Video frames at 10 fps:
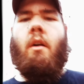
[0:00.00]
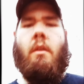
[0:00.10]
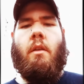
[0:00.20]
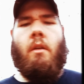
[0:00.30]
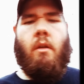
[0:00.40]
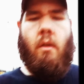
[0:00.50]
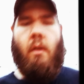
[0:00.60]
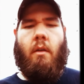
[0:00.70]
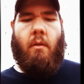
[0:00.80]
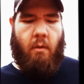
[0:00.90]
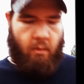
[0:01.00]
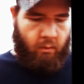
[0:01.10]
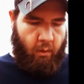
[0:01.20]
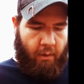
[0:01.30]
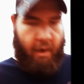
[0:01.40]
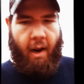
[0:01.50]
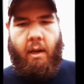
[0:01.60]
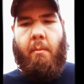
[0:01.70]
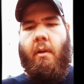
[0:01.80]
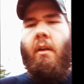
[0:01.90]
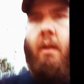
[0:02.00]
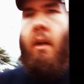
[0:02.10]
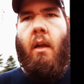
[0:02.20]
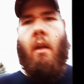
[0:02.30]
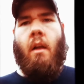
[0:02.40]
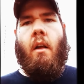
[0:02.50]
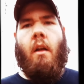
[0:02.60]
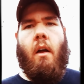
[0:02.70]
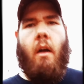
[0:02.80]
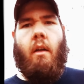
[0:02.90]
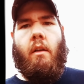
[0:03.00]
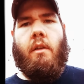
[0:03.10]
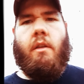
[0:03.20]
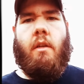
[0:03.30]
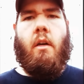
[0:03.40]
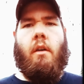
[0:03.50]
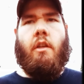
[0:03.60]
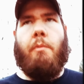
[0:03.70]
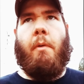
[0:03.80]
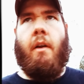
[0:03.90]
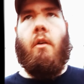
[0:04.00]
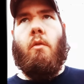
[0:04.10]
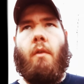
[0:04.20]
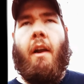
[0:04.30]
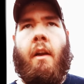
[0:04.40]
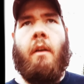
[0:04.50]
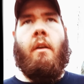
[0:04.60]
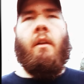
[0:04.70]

bugs attacking me and starting to sprinkle rain.